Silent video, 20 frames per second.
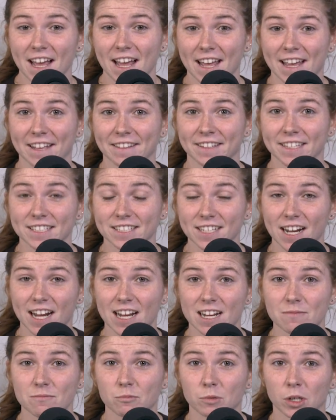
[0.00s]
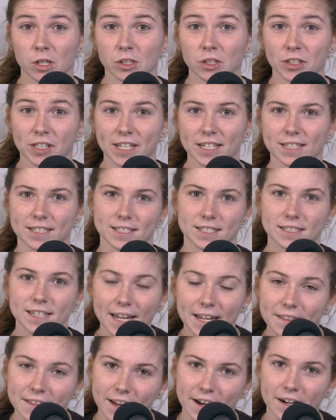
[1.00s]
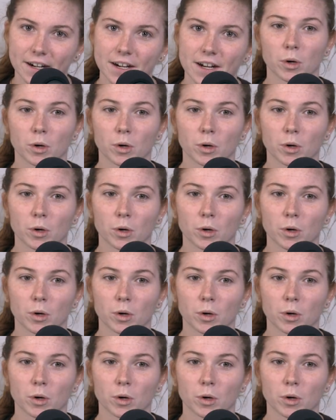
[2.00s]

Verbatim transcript: And this time we're looking to stay there.